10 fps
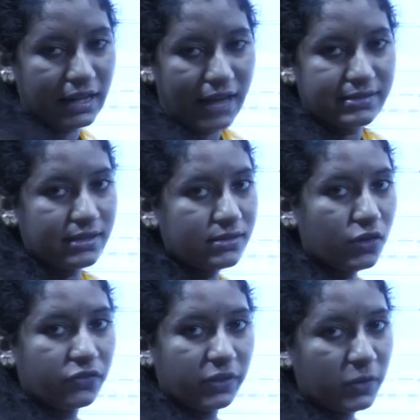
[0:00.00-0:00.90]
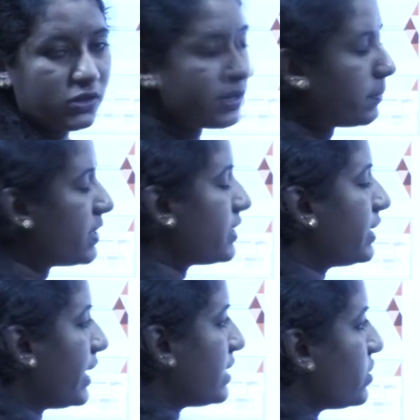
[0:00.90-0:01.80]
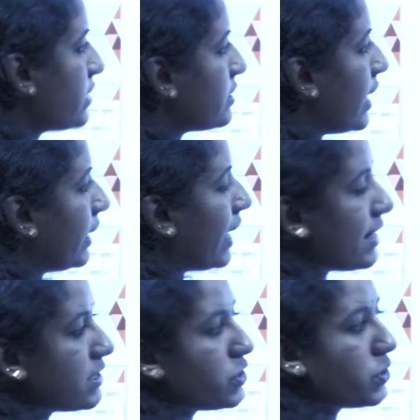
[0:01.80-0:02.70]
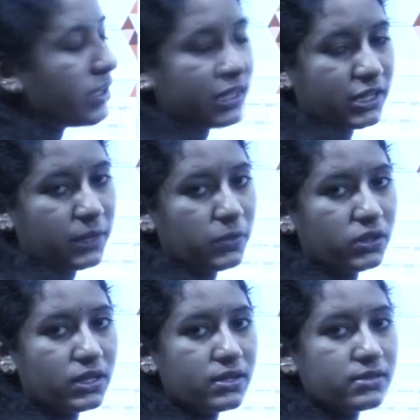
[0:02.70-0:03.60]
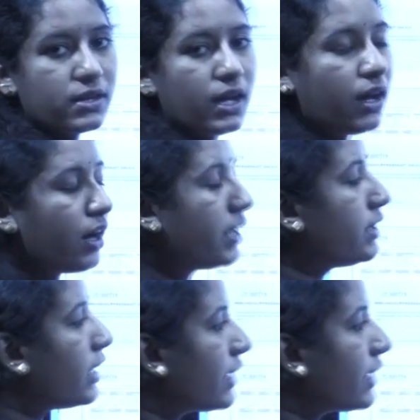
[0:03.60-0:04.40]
classes of immunosuppressant agents like calcineurin inhibitors. In that